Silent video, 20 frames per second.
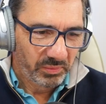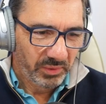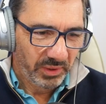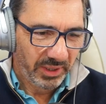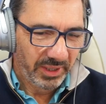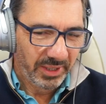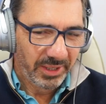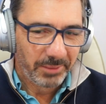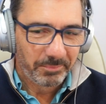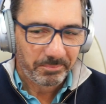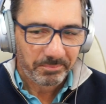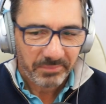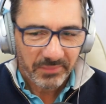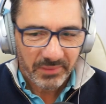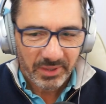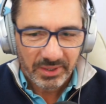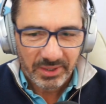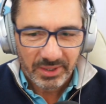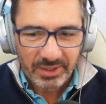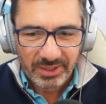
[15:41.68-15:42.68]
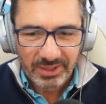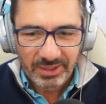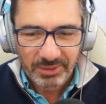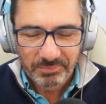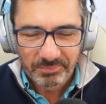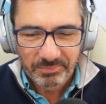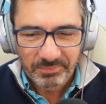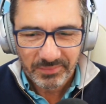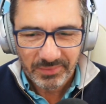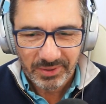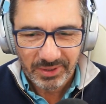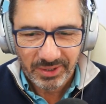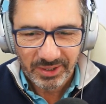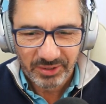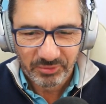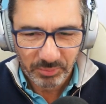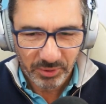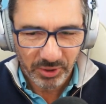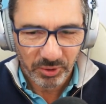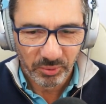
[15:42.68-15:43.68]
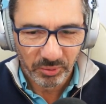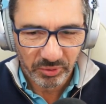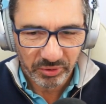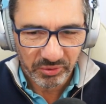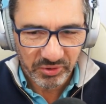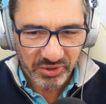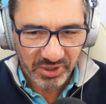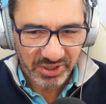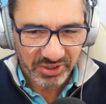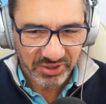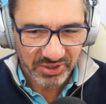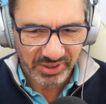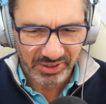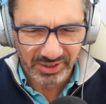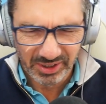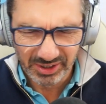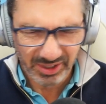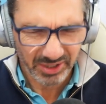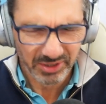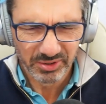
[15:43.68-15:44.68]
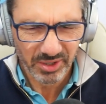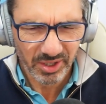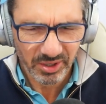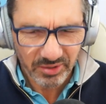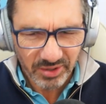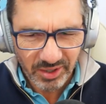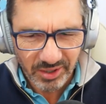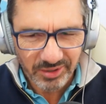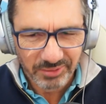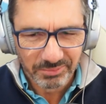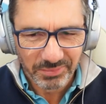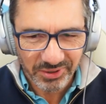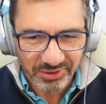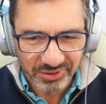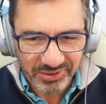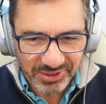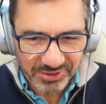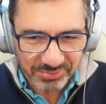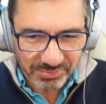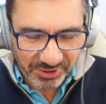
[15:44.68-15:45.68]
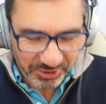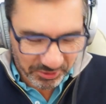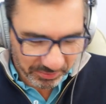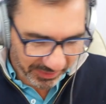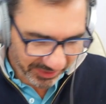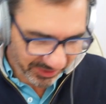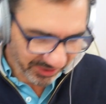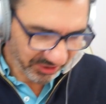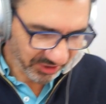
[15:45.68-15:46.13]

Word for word: Yeah. Um, if my authors are listening, they're going, no, no, monthly's much better,